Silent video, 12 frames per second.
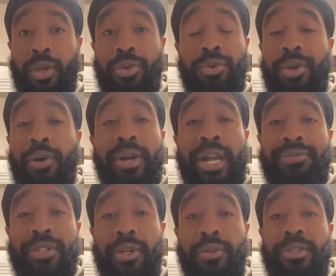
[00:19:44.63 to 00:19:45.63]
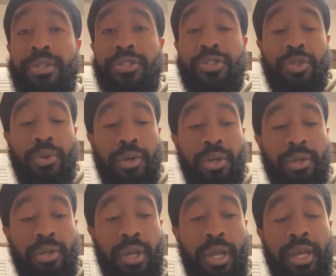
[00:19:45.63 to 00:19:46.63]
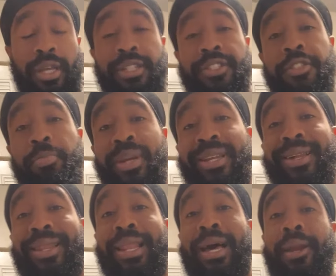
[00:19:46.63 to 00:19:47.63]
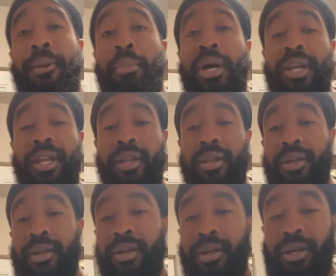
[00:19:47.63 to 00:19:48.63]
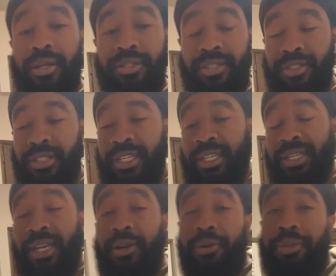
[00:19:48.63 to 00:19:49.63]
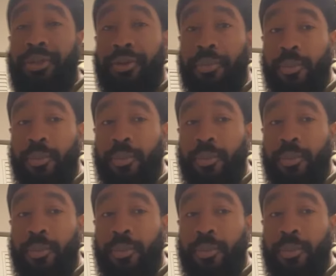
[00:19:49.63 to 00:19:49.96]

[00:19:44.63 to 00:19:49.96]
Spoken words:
You don't have to go to the store and spend a lot of money to eat healthy.